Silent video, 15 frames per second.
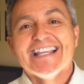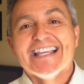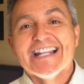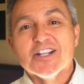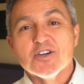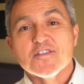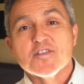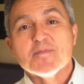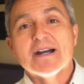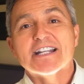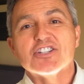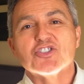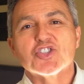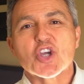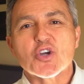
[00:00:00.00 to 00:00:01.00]
Hello
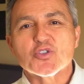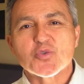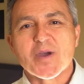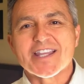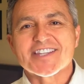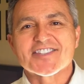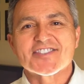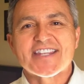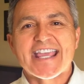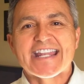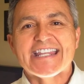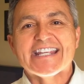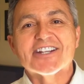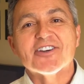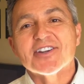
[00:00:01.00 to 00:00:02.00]
everybody, Joe Duenas
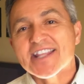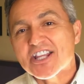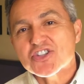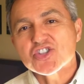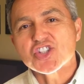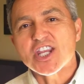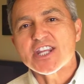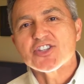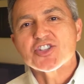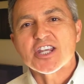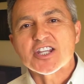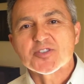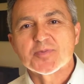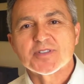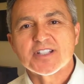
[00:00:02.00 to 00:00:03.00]
again here at
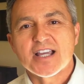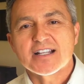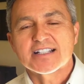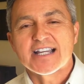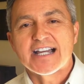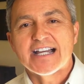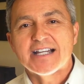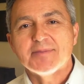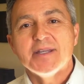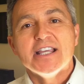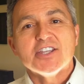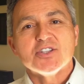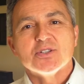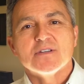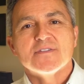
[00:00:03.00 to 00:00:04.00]
SJHexpert.com.
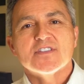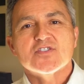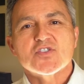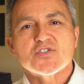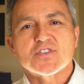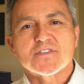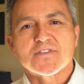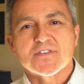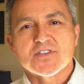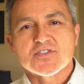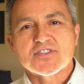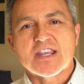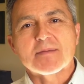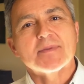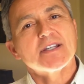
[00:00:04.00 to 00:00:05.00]
You know, this is your first
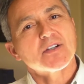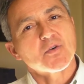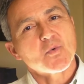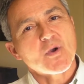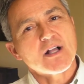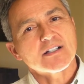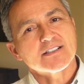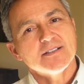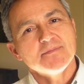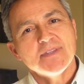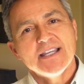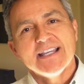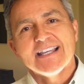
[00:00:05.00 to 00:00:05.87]
time here, welcome.